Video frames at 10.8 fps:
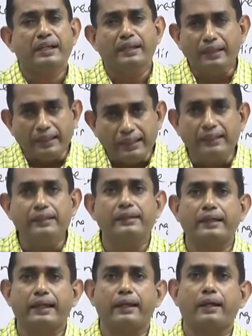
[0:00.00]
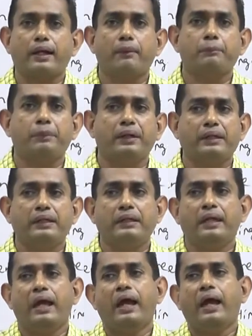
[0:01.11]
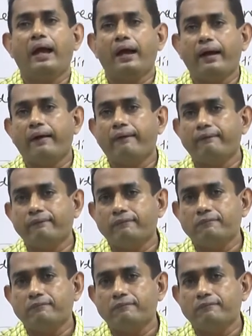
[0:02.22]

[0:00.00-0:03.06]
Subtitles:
Neither can a company have